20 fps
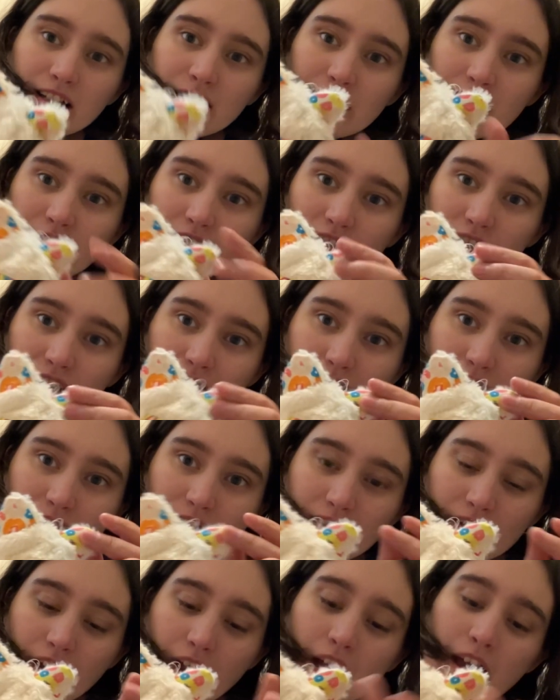It's just a
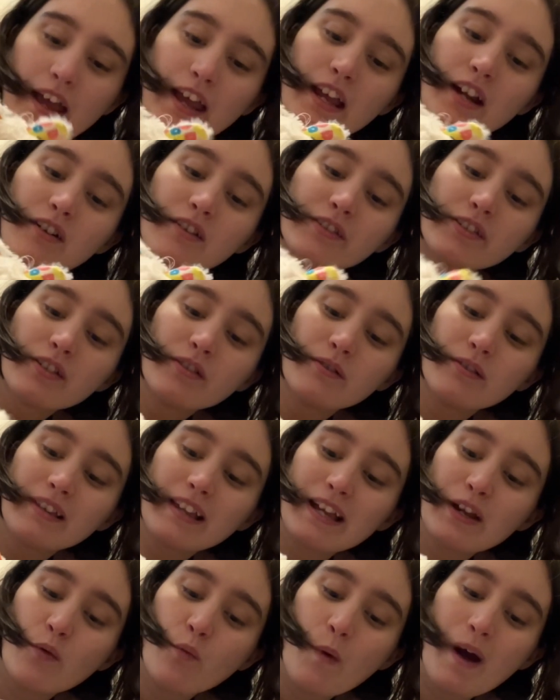little... It also,
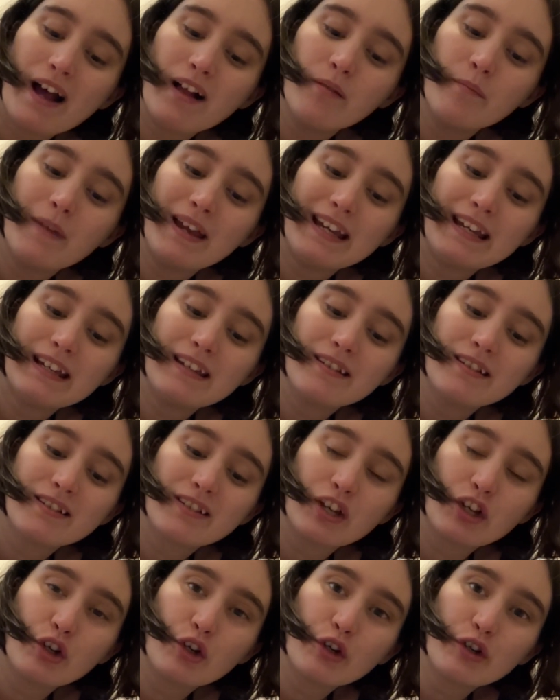like, while making this,
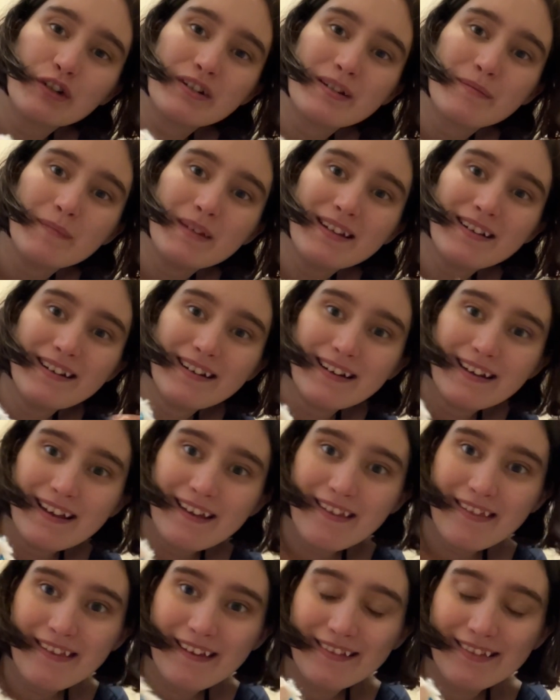occurred to me
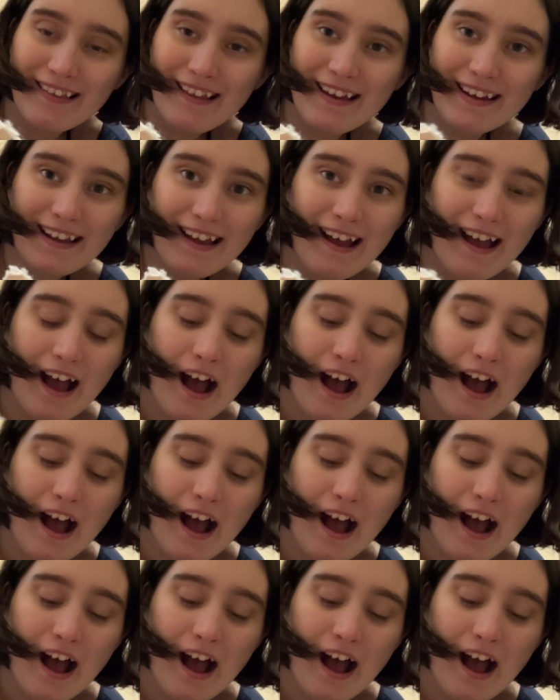that, like,